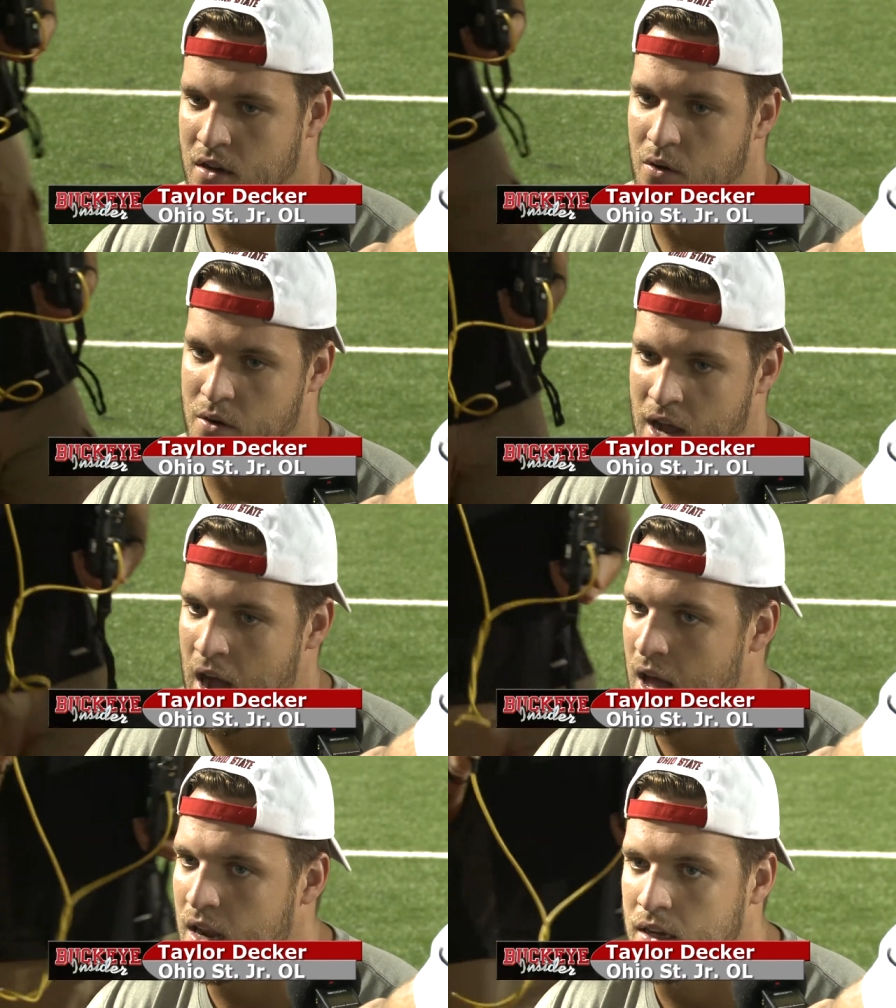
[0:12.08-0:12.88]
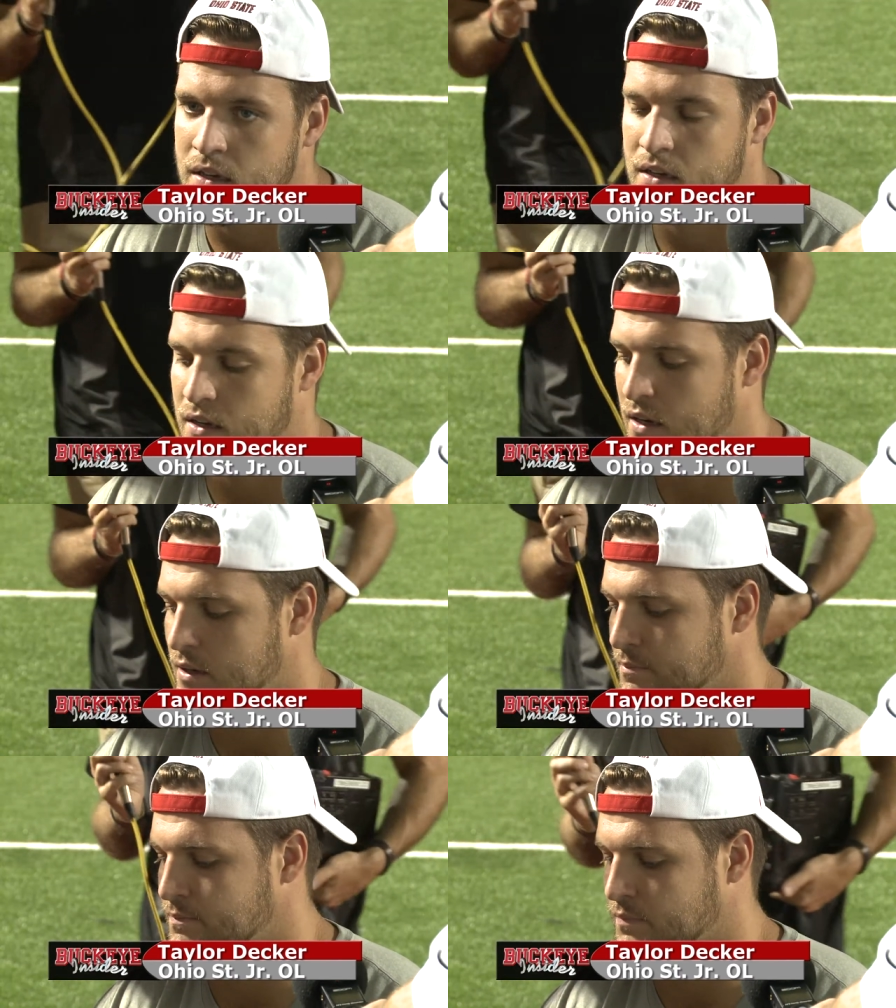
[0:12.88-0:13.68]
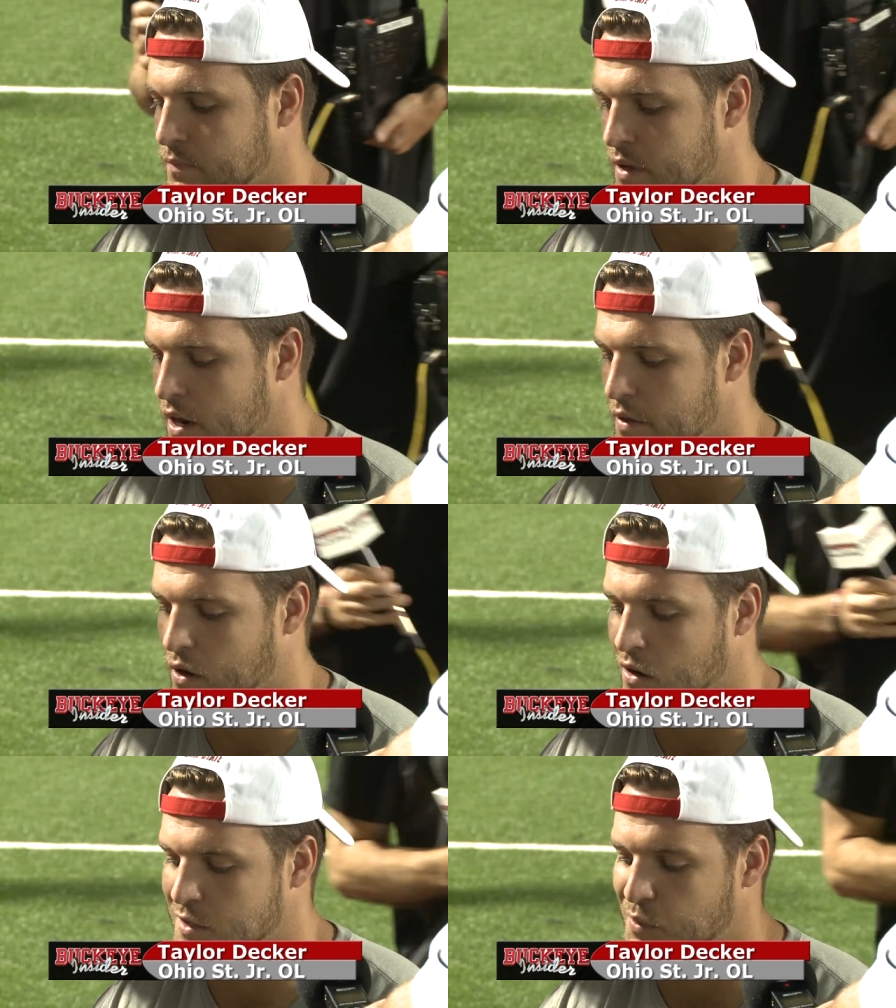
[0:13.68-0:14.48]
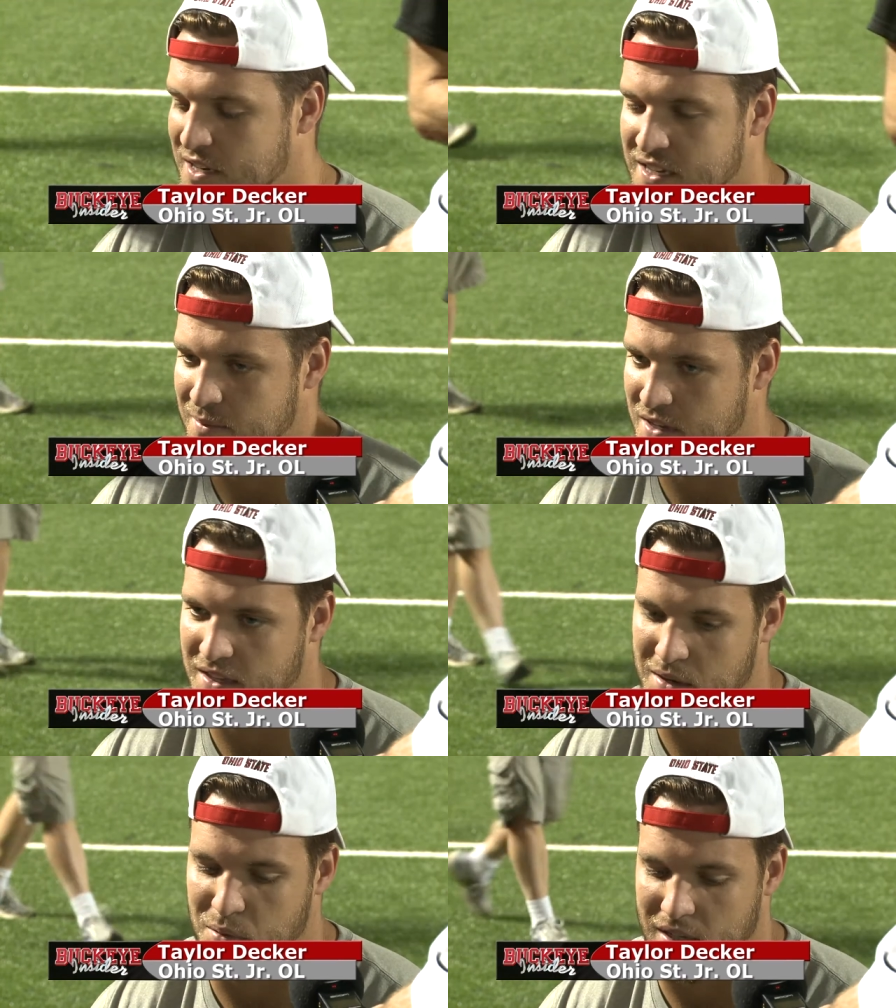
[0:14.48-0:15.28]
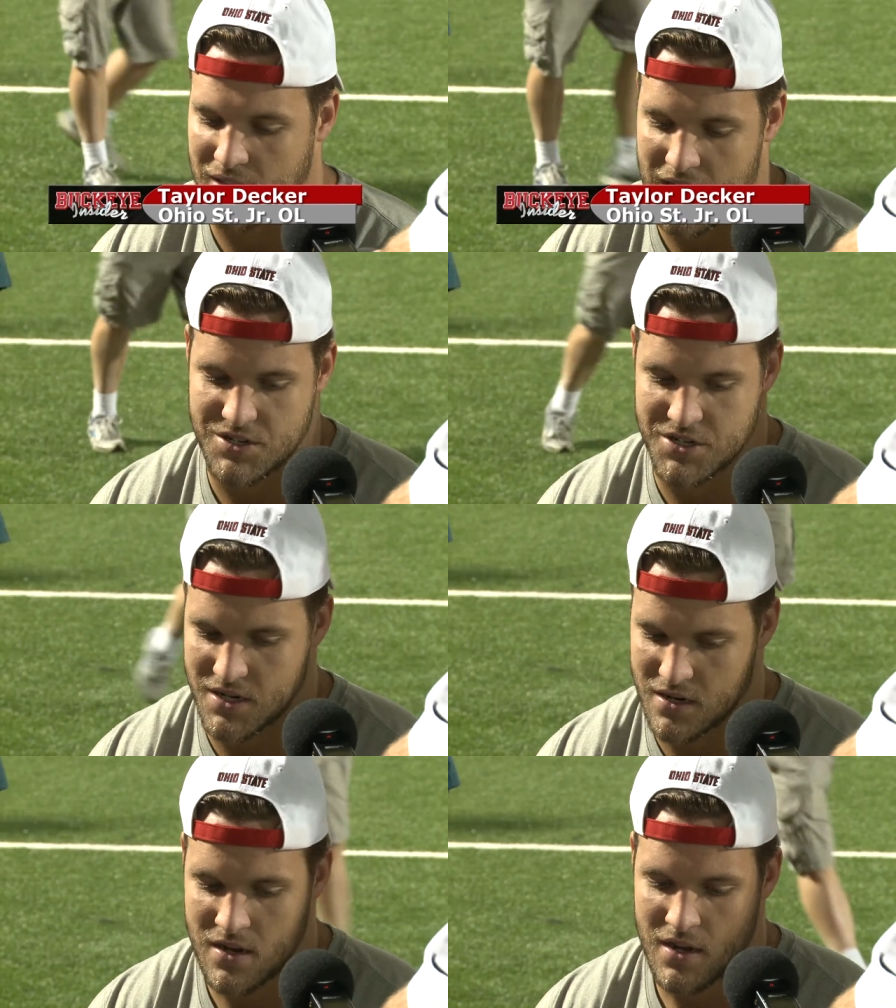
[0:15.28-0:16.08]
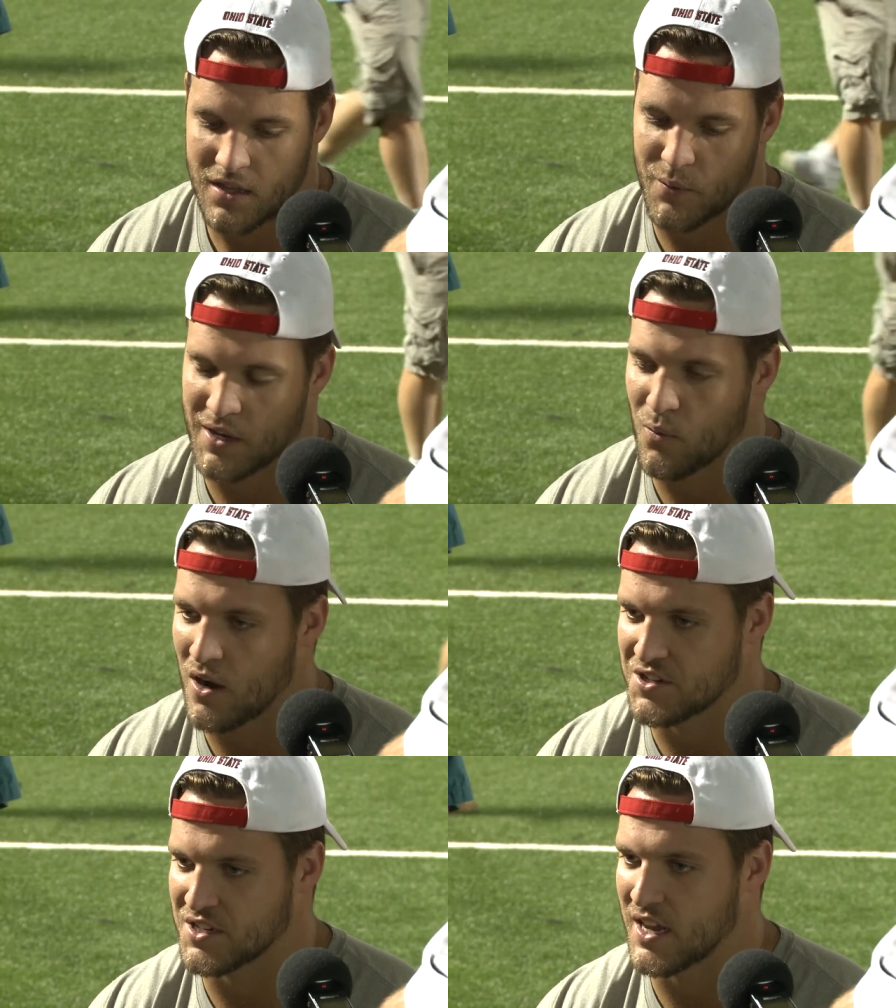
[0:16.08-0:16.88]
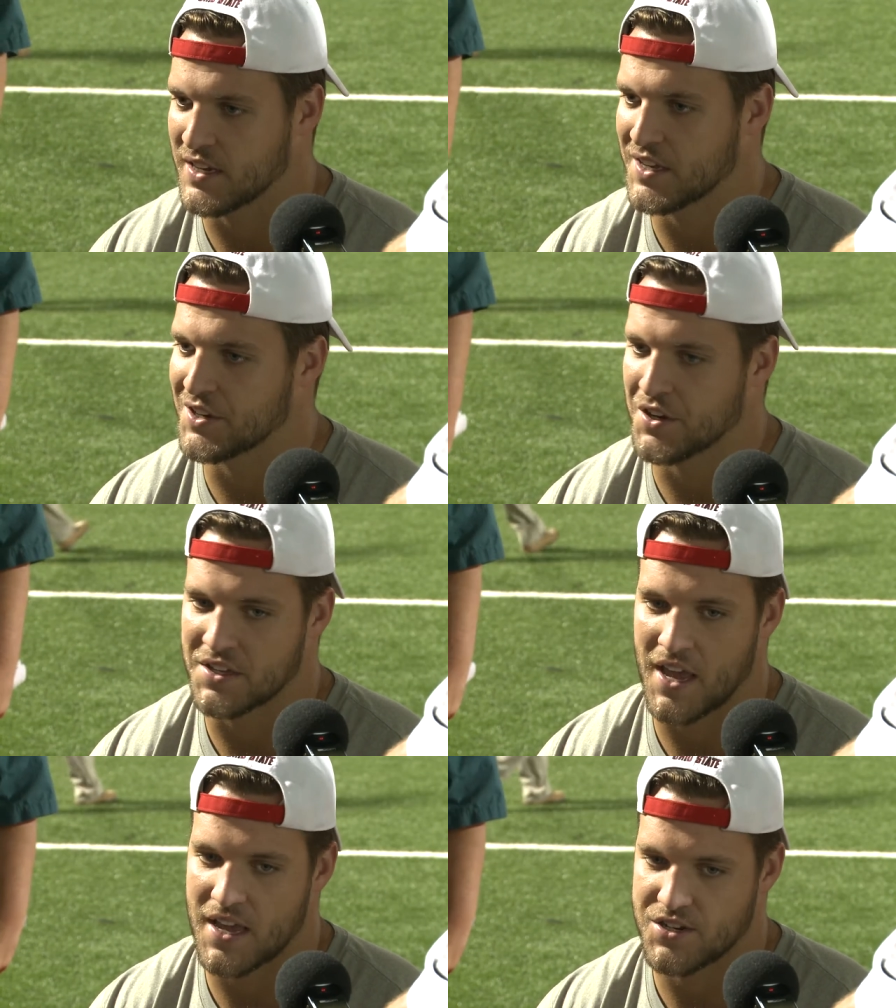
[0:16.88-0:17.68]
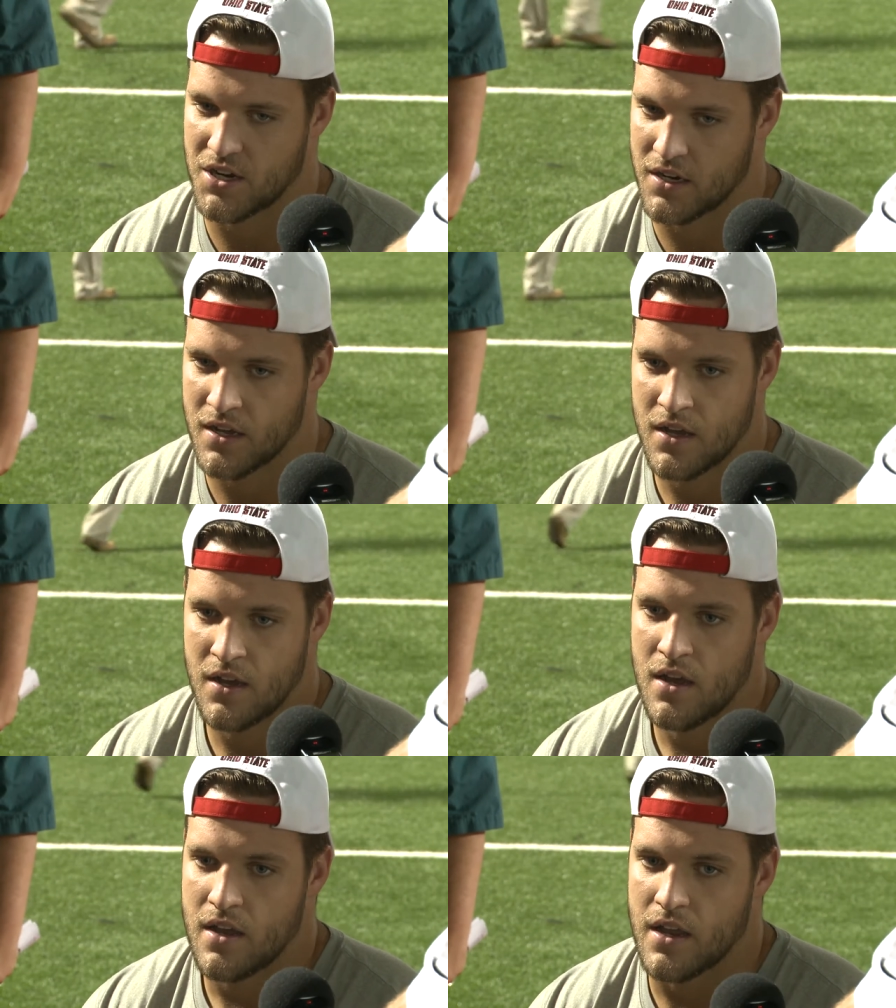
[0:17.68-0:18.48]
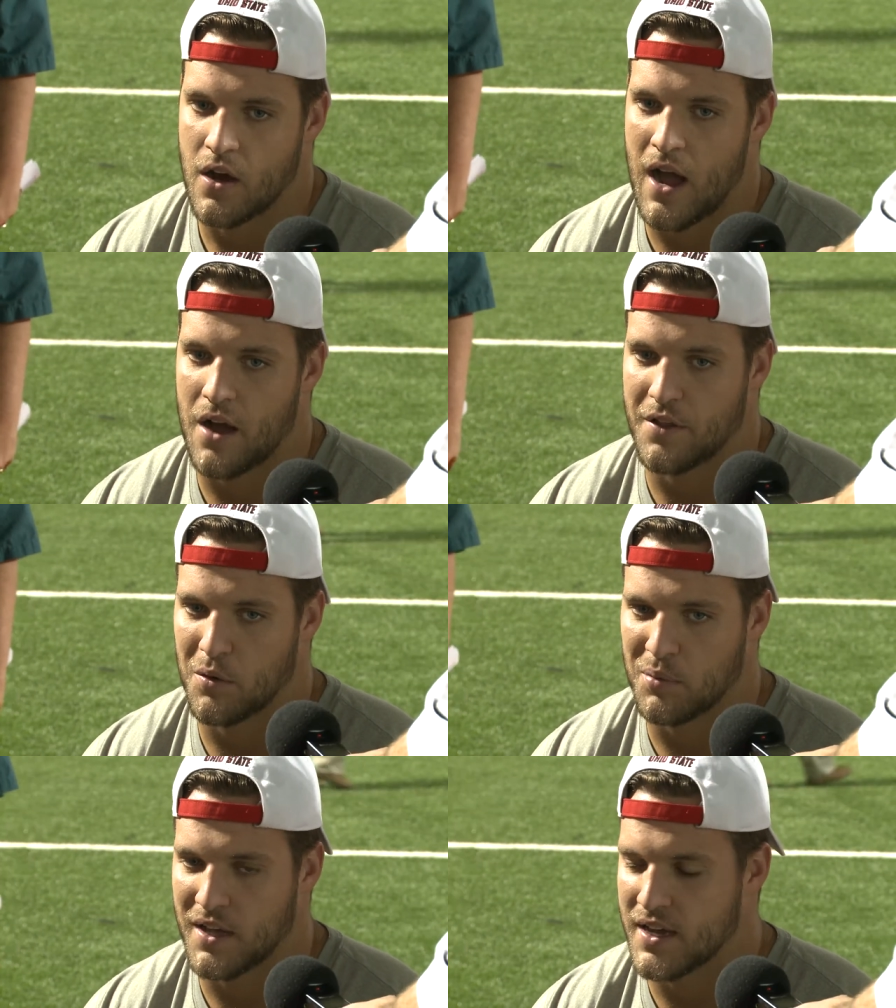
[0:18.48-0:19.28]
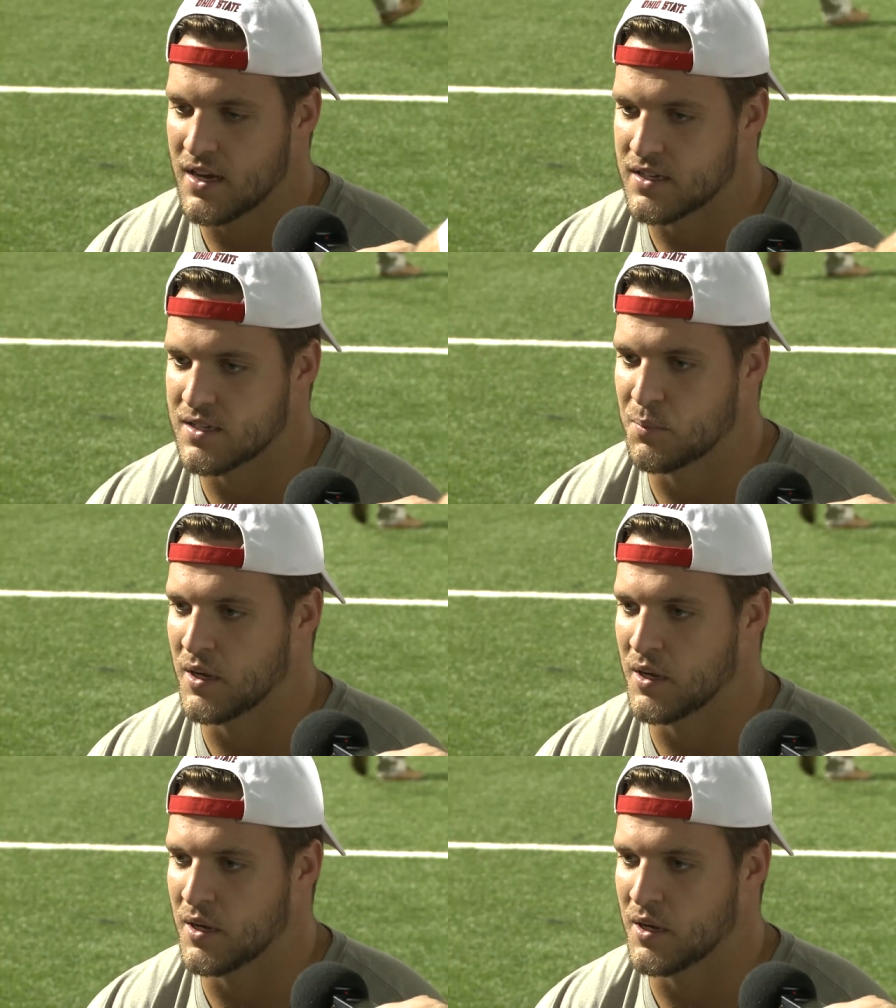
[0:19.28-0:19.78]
or not. Um, you know, there are spread teams that they played last year that we can watch to kind of get a good gauge on, you know, how they'll play us.